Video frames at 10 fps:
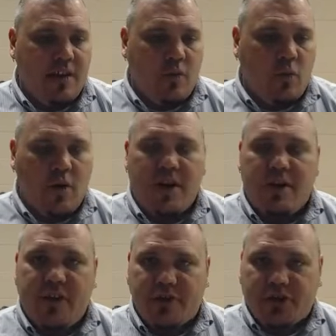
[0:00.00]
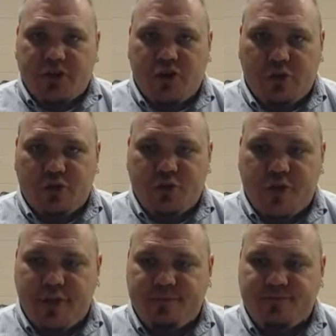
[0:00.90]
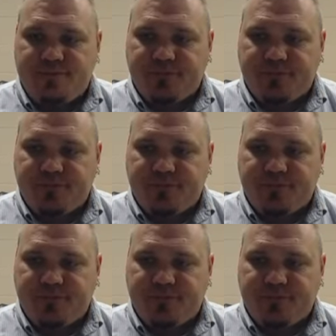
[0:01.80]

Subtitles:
one of his children